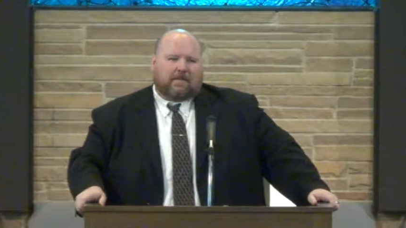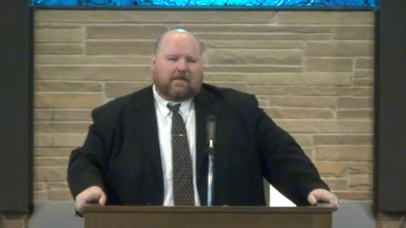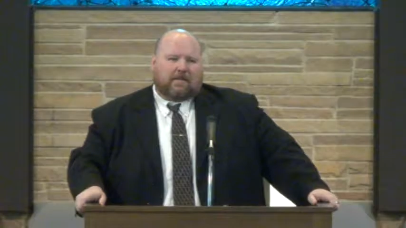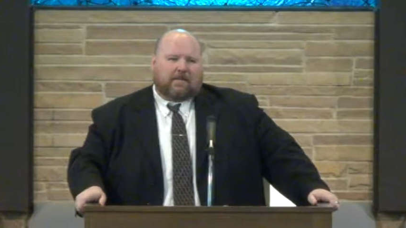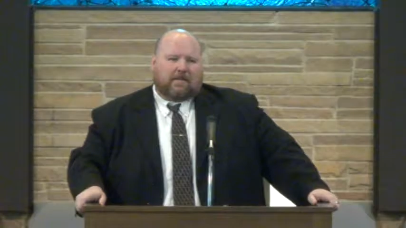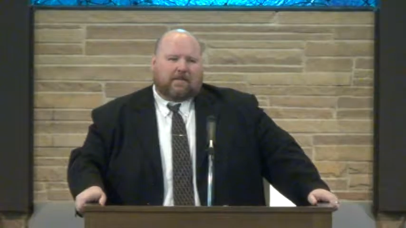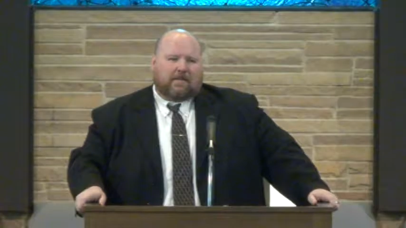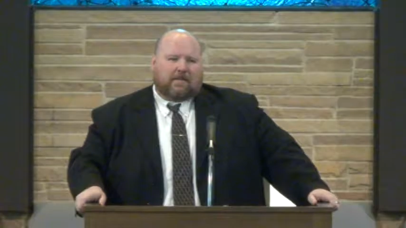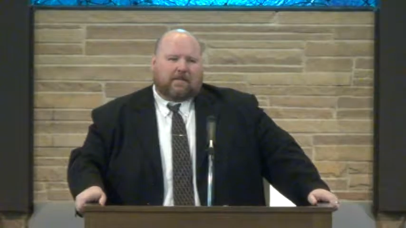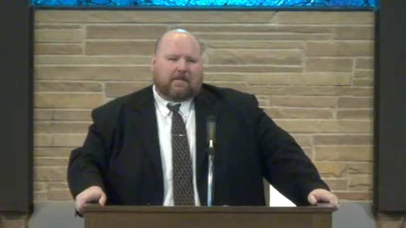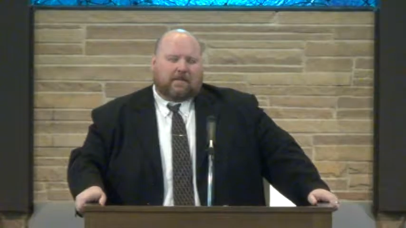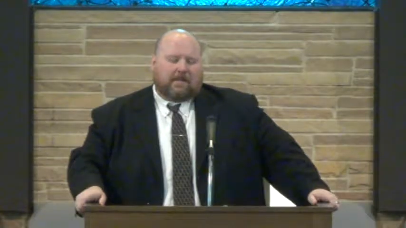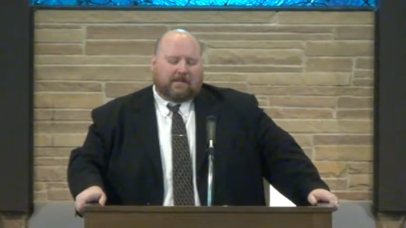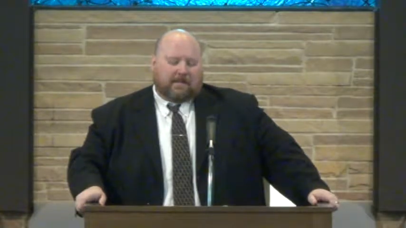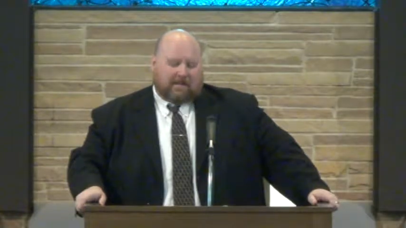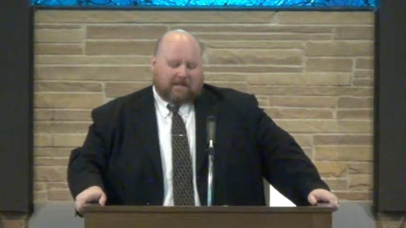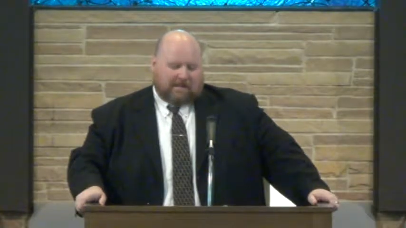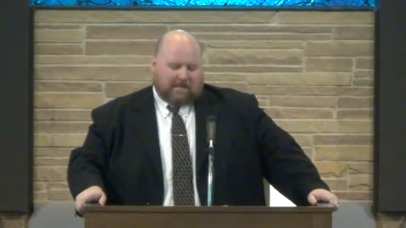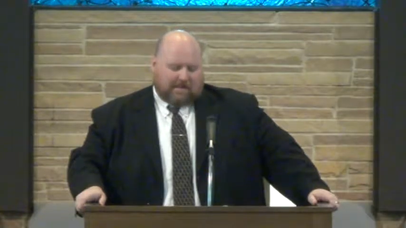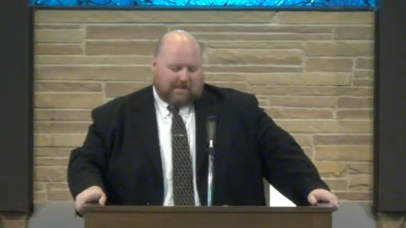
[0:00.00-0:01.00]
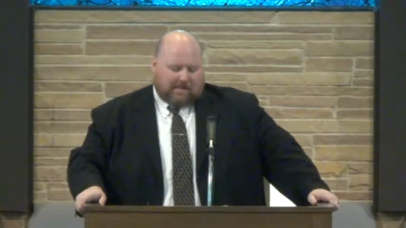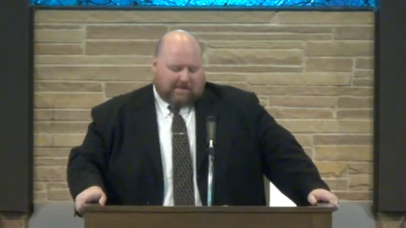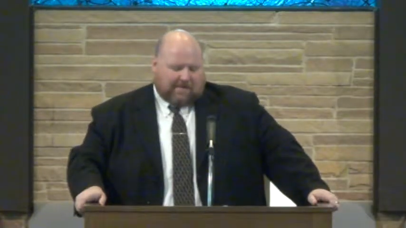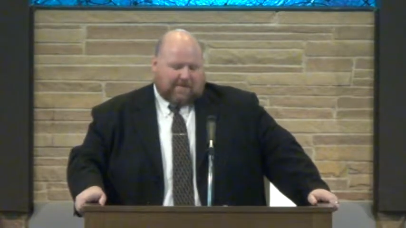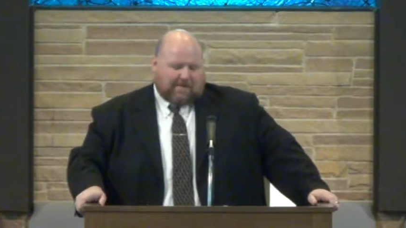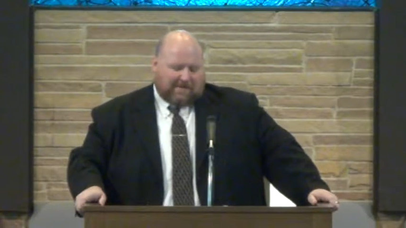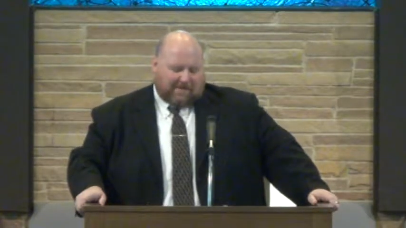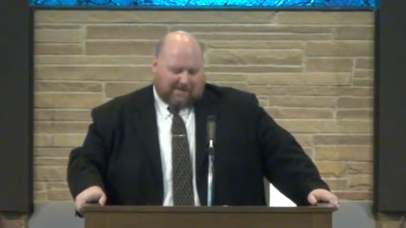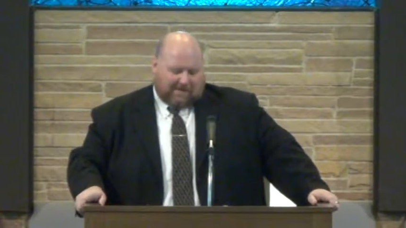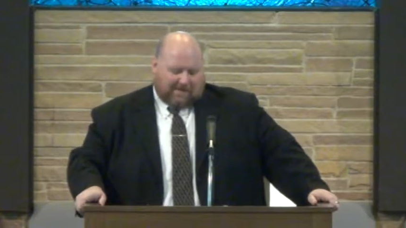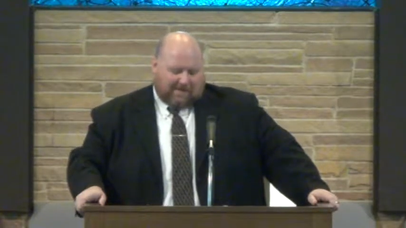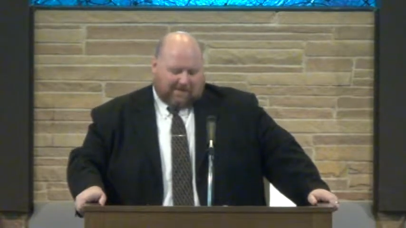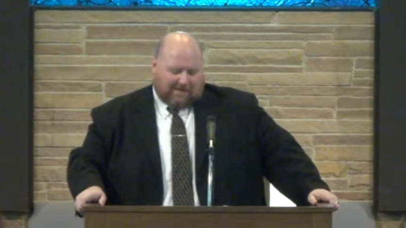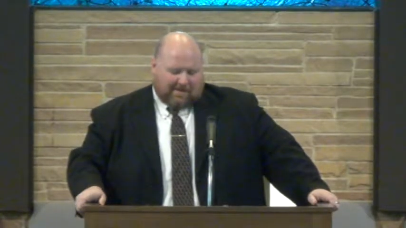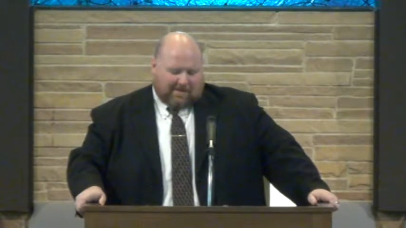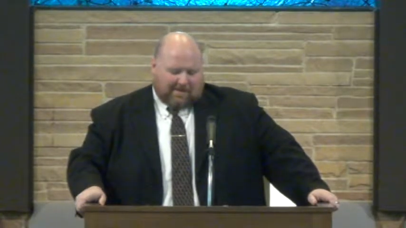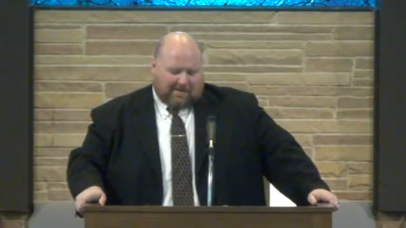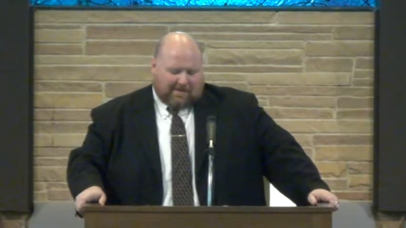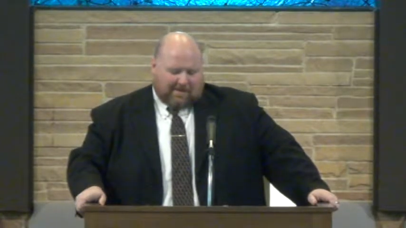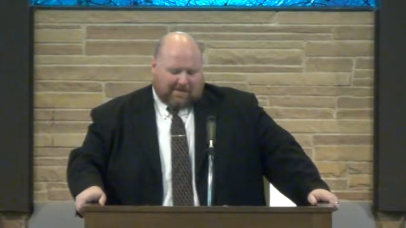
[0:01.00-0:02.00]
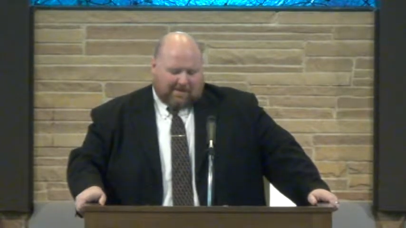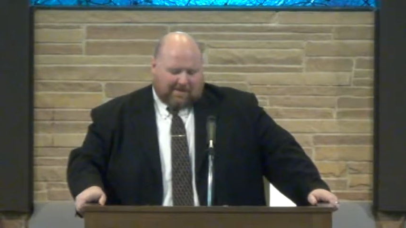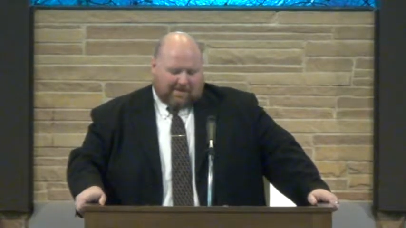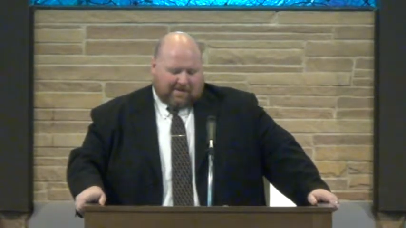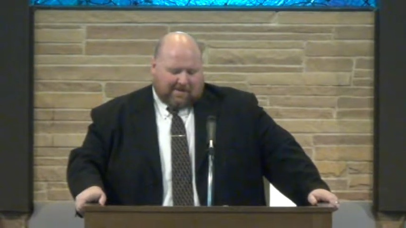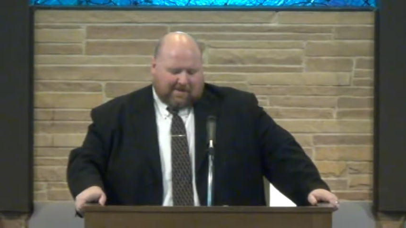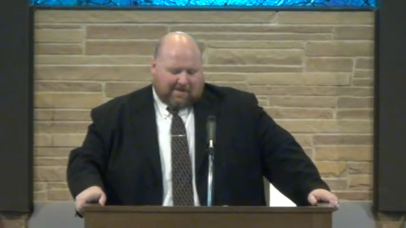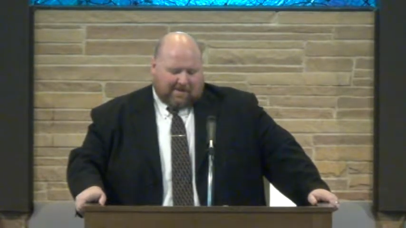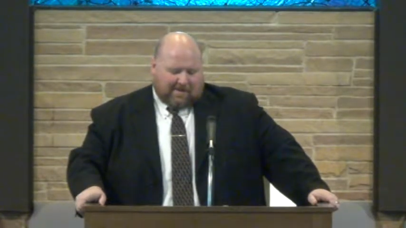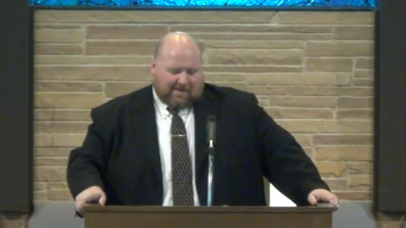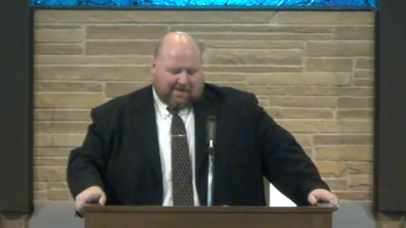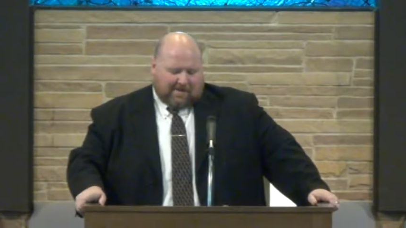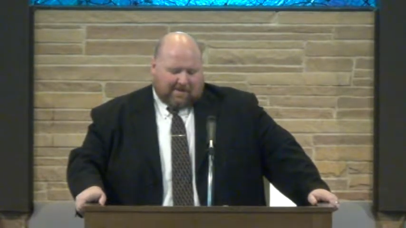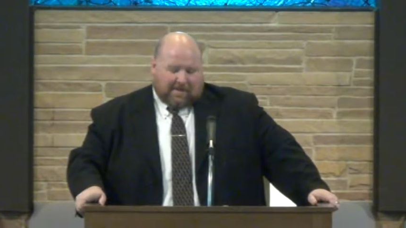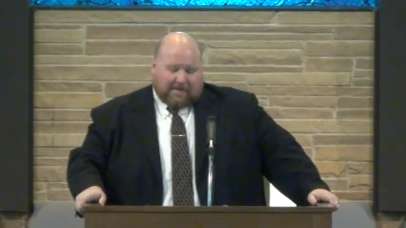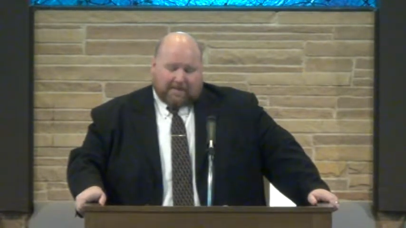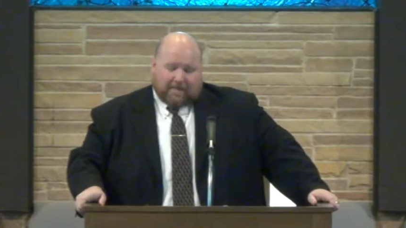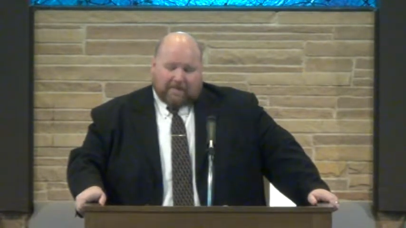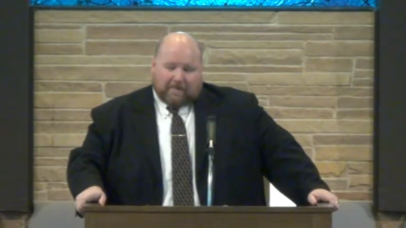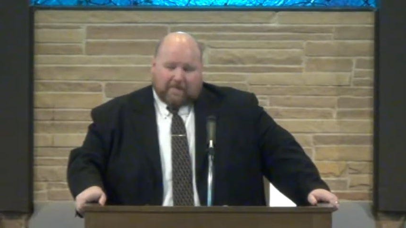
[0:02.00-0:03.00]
[no speech]